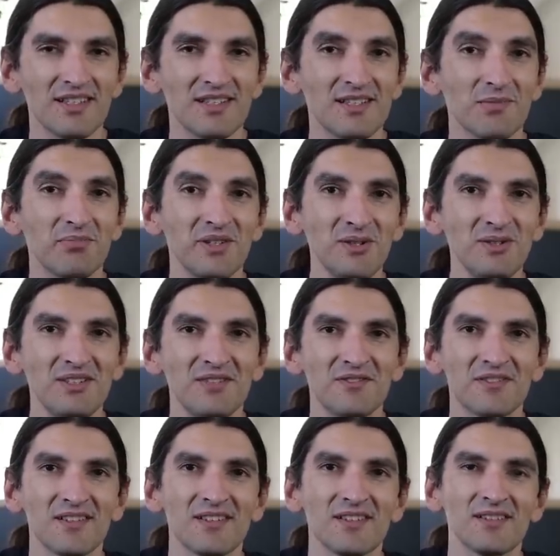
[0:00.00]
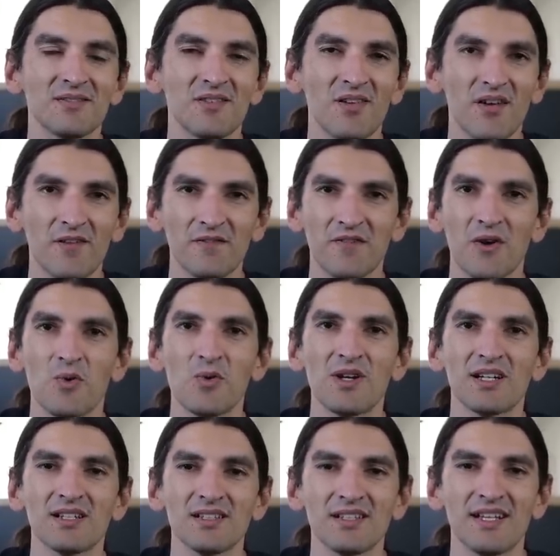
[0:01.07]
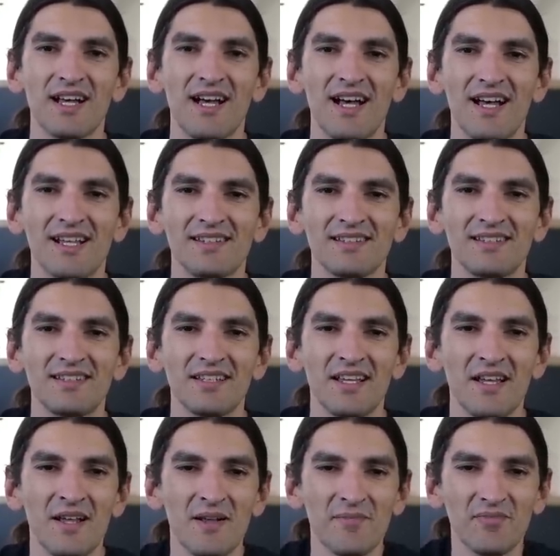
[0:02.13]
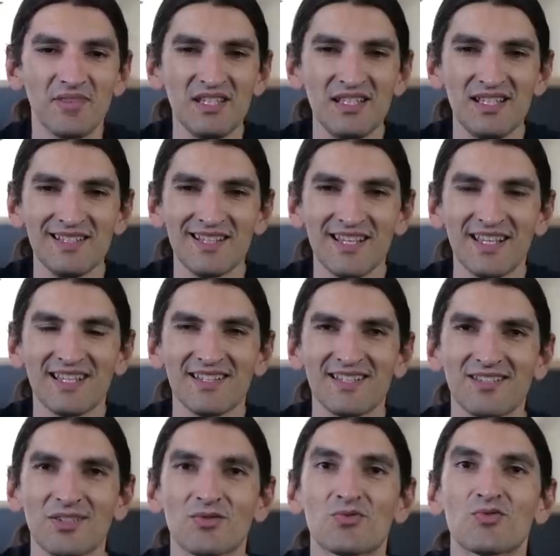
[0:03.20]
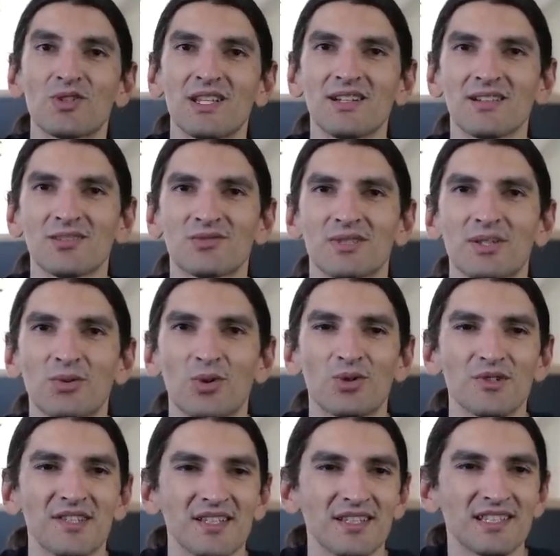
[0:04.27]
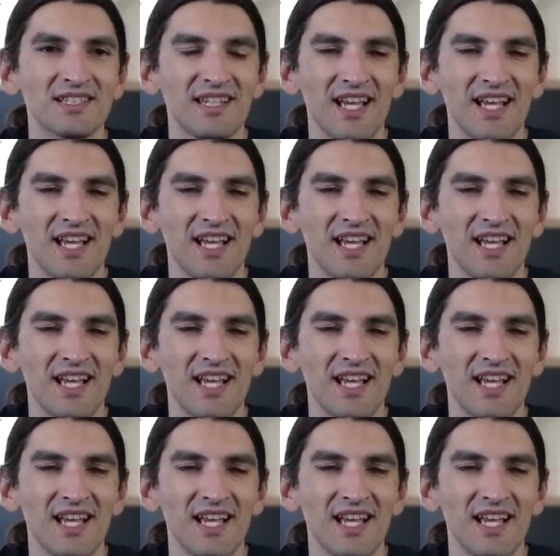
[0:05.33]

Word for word: It's a beautiful vocal, and this is like a surreal recording.